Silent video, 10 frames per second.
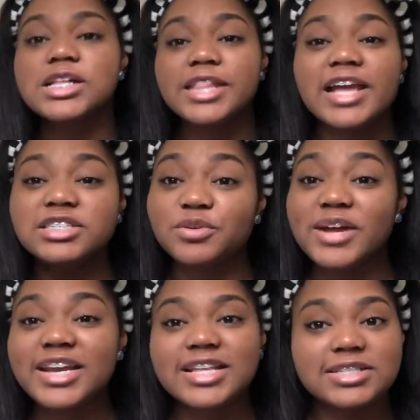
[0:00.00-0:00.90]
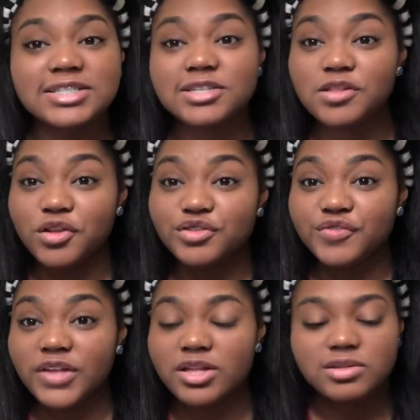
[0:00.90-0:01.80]
Next, you want to conceal those
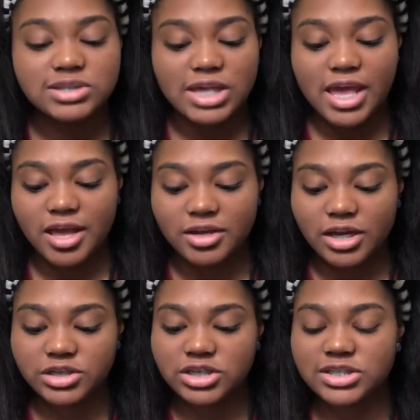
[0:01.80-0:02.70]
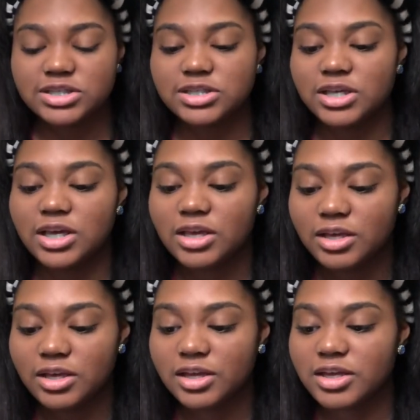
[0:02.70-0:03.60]
fills and just
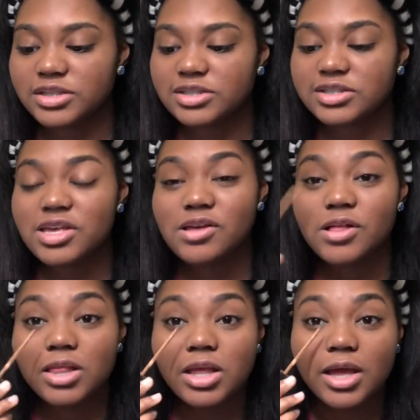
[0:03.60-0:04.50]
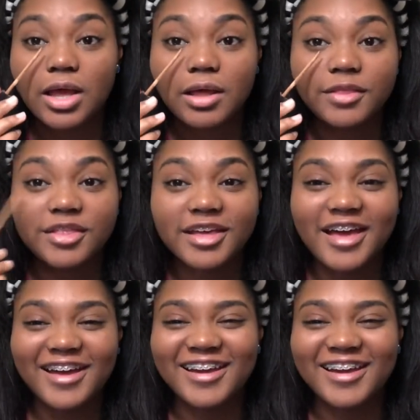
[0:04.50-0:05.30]
conceal the,